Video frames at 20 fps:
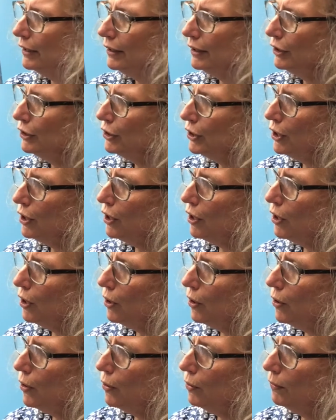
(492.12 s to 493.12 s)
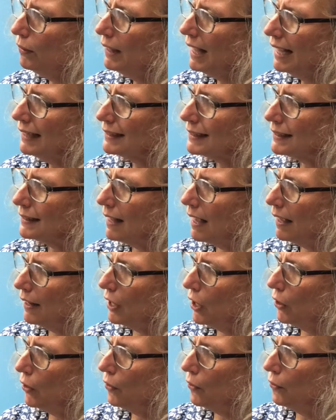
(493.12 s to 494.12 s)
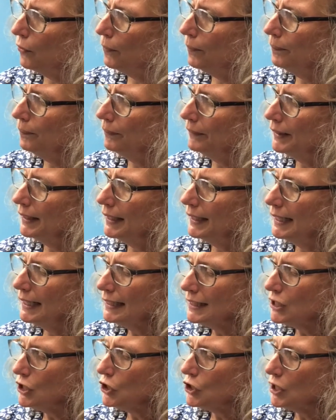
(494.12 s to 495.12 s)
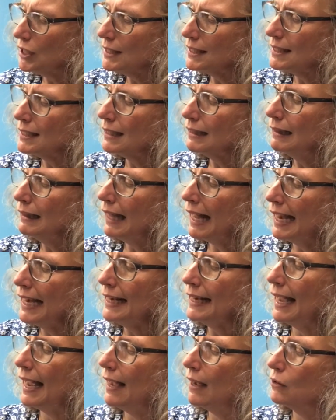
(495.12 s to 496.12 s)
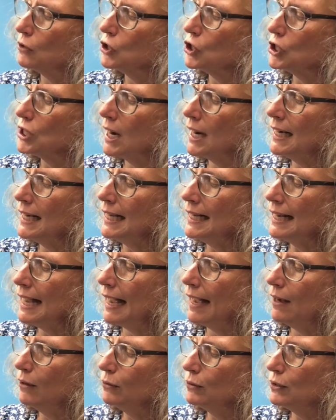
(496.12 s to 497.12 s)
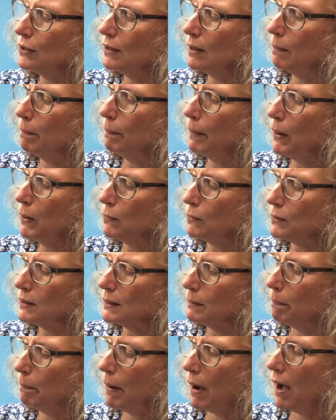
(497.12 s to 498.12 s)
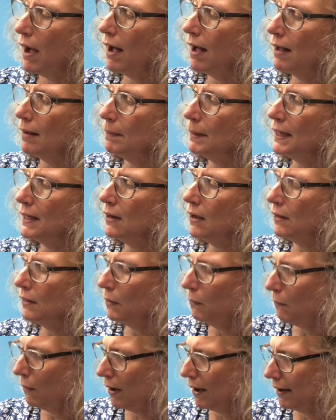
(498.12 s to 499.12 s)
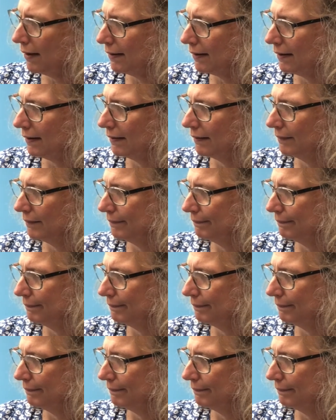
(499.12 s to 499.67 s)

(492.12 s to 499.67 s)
No, that's not home. It's just a lighthouse shining out to the boats bobbing on the water.